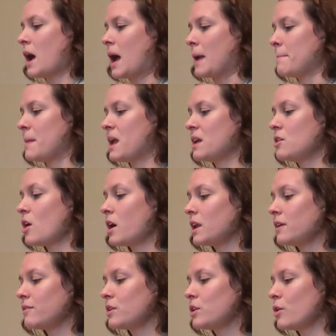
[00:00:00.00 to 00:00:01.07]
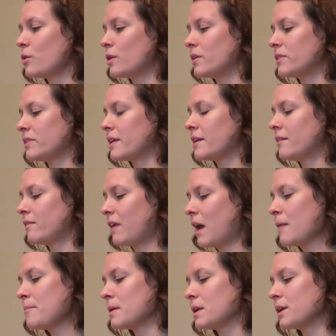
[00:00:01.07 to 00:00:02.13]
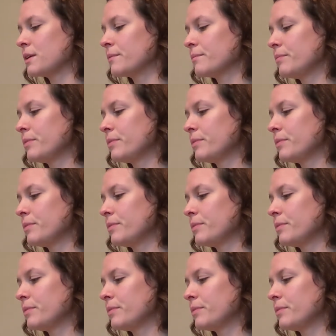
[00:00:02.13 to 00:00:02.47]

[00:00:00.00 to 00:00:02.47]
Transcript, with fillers: I may not even notice that it's happening,